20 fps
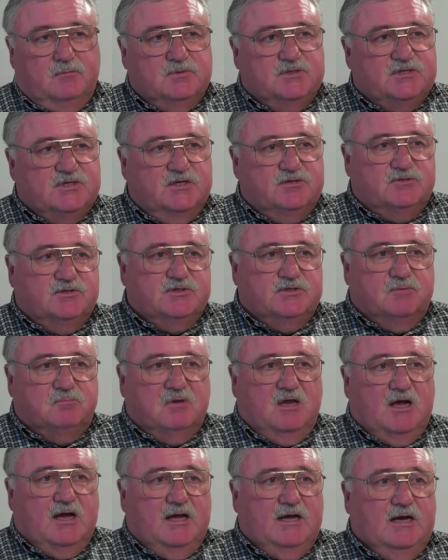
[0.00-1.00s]
from a central
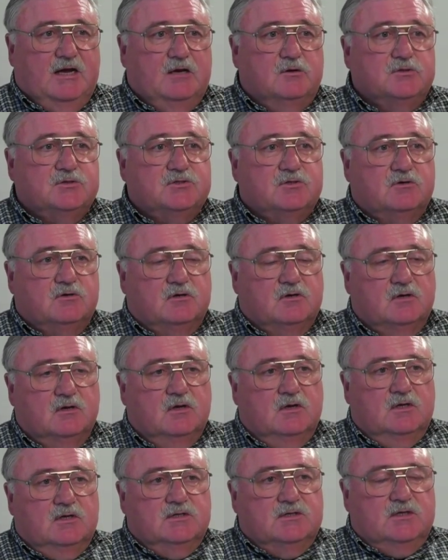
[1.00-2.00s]
supply house or
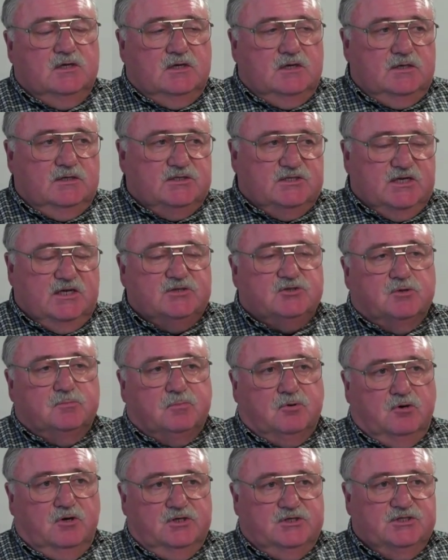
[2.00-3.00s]
uh, central
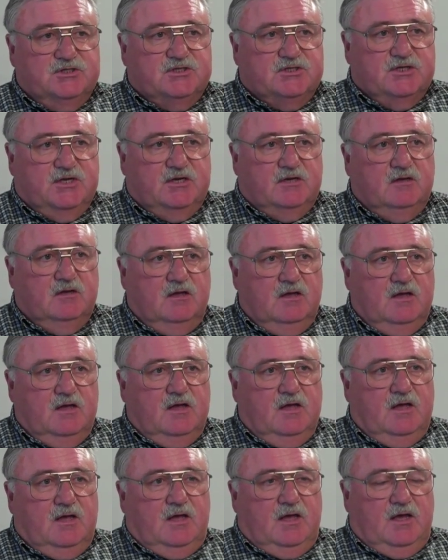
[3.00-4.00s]
purchasing.
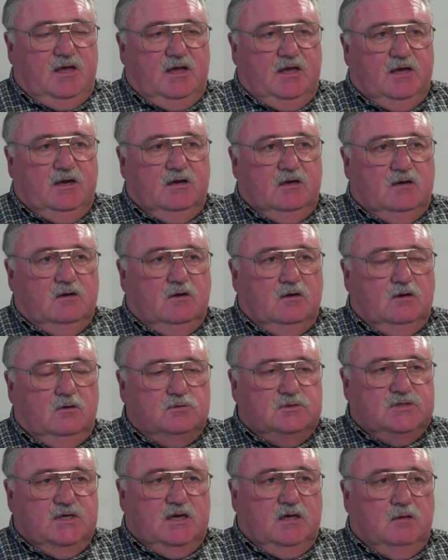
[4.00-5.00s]
And
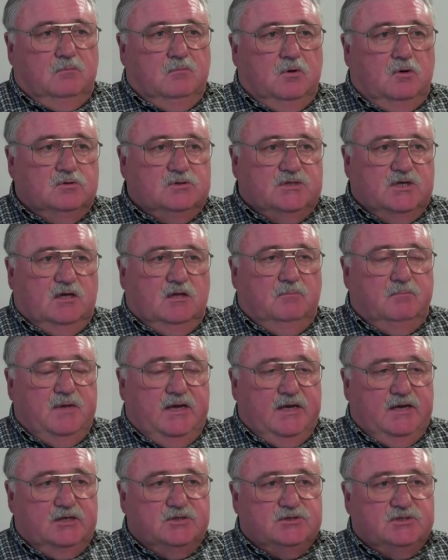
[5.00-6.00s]
hotel motel
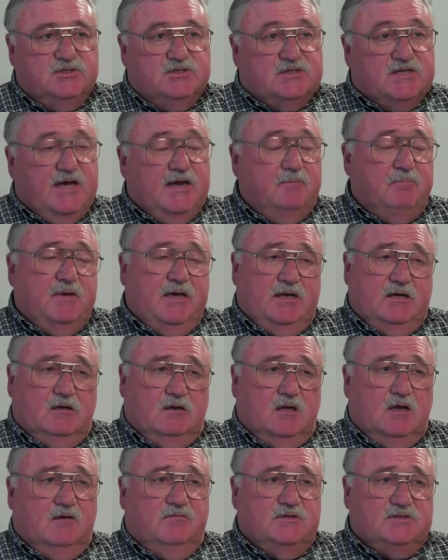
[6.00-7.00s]
managers started paying
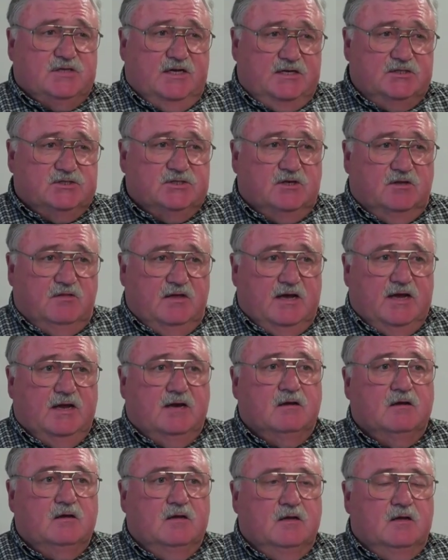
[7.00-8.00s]
a lot of attention to
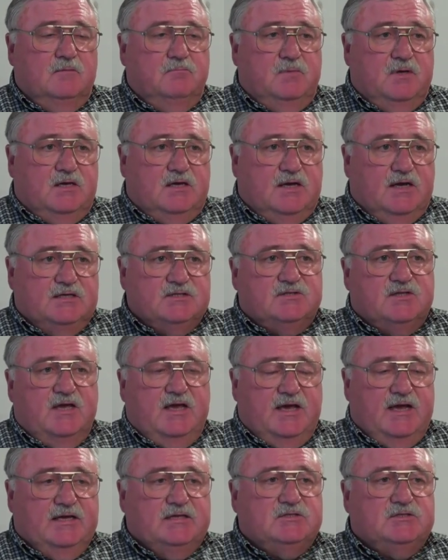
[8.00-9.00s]
that because
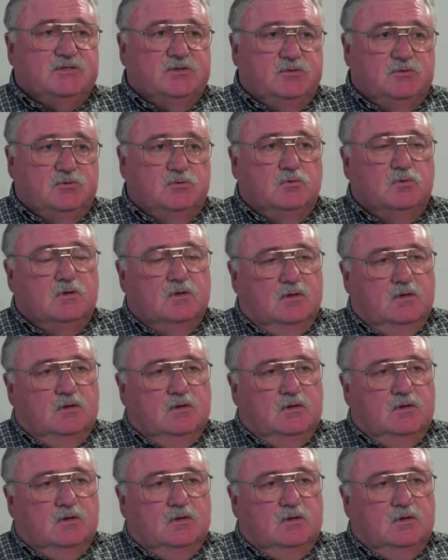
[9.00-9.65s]
they had to